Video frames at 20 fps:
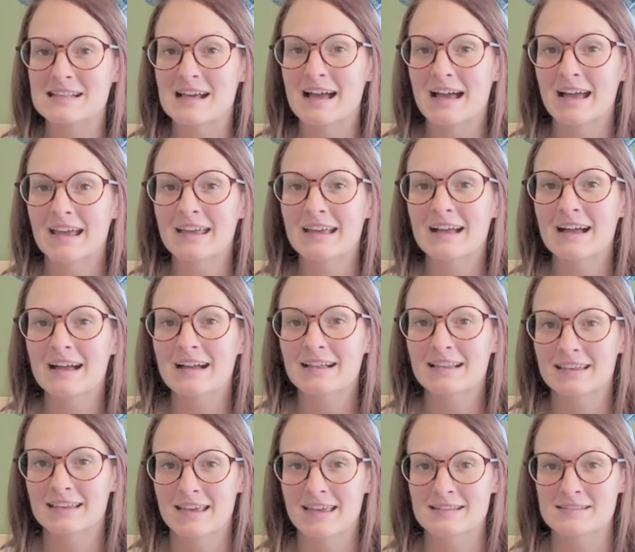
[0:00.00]
I got
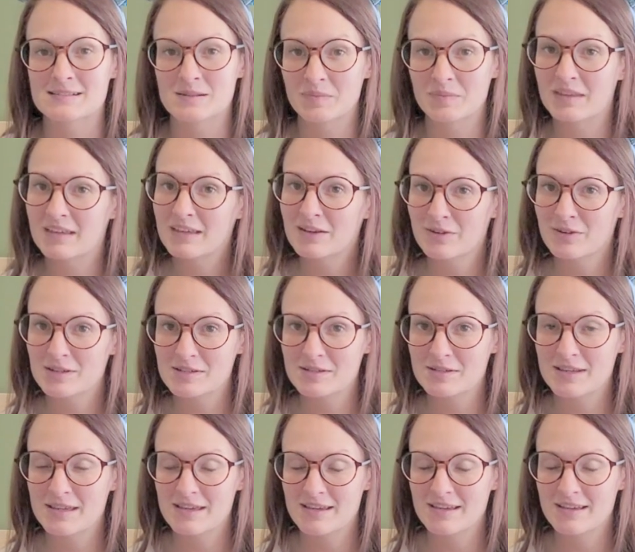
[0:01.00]
Clay something he
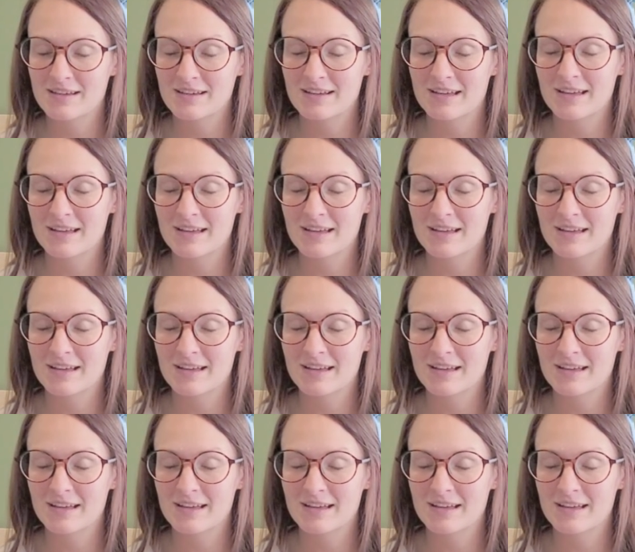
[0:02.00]
he